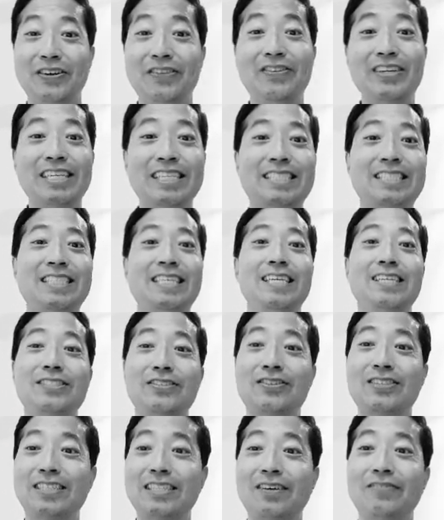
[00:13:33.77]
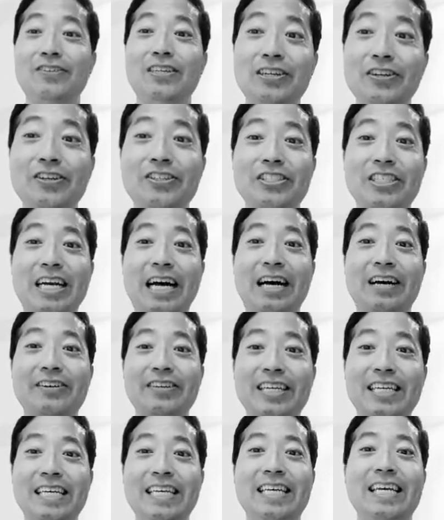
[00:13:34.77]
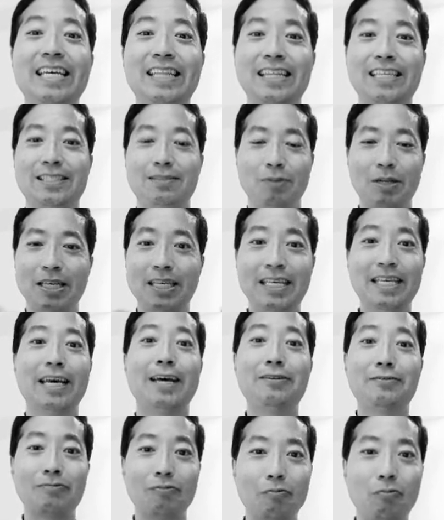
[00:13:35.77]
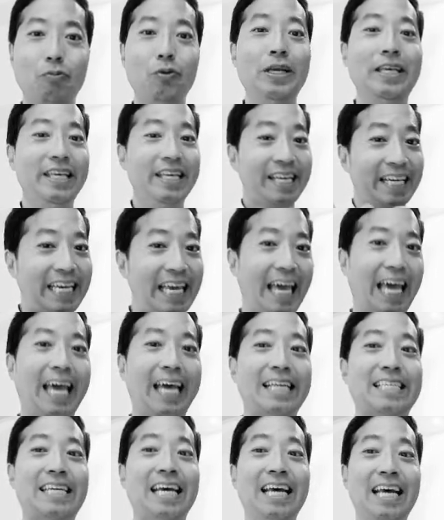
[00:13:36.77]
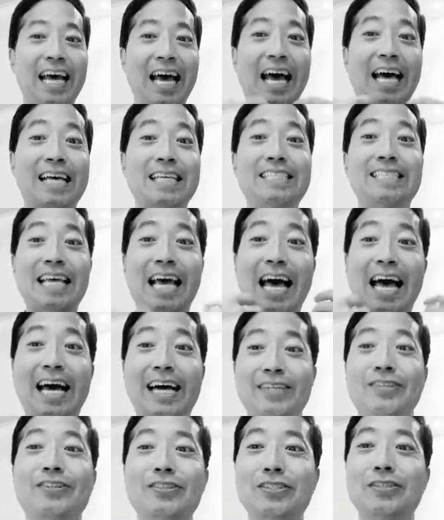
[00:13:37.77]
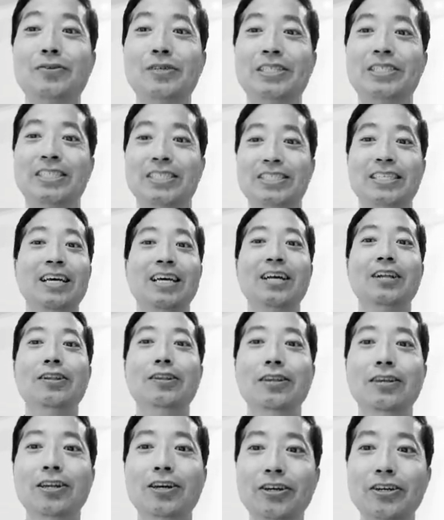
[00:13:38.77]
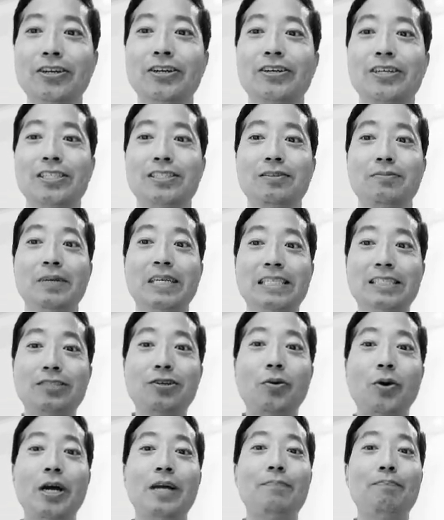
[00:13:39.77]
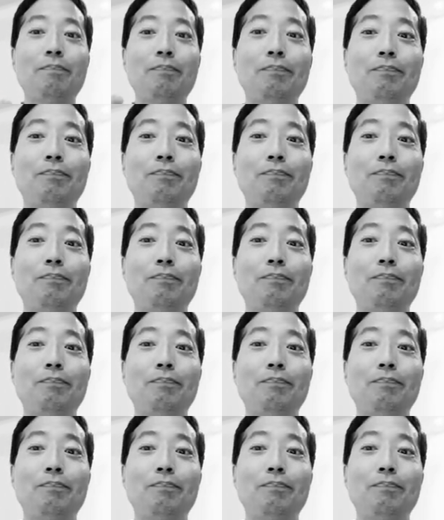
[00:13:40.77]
Even a 6 or 7 year old child can get this, but yet we can't as adults, which is ludicrous to me. It's quite